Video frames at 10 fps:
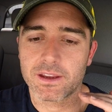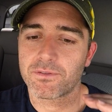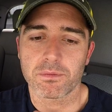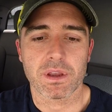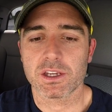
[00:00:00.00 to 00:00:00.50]

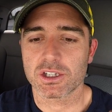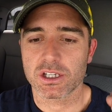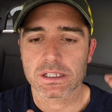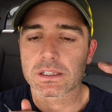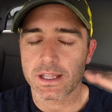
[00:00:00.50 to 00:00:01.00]
information
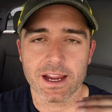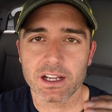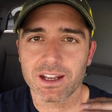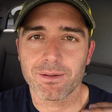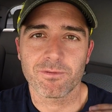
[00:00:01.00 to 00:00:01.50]
just
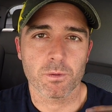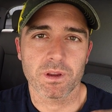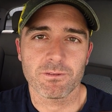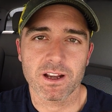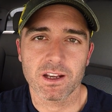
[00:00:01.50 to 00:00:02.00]
lined up for
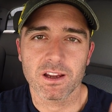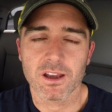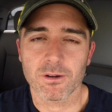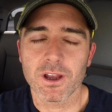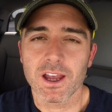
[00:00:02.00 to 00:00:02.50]
me, ready to
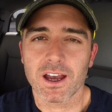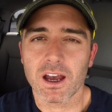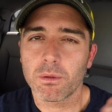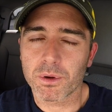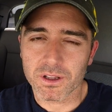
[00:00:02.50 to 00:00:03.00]
go.
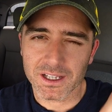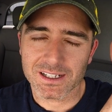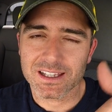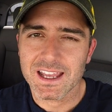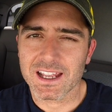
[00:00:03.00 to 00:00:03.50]
I'll put a
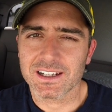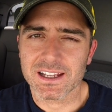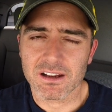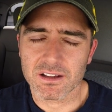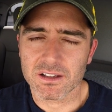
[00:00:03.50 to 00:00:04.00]
link to that
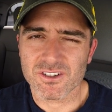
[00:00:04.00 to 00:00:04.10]
down in the